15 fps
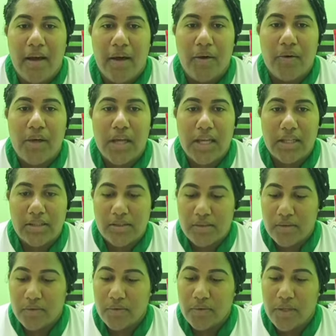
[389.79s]
Okay,
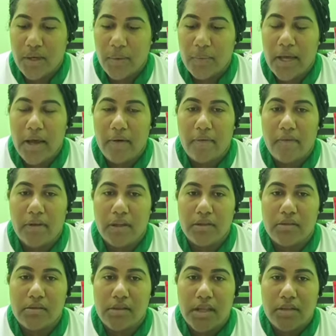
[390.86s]
so there we have it.
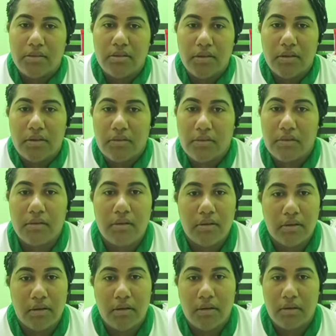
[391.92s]
That's all.
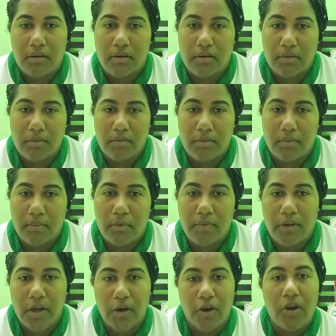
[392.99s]

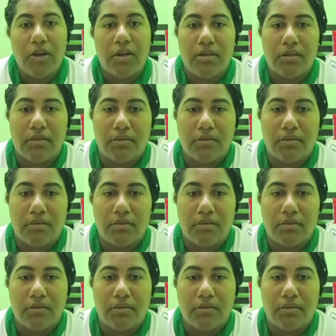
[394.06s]
Moving on.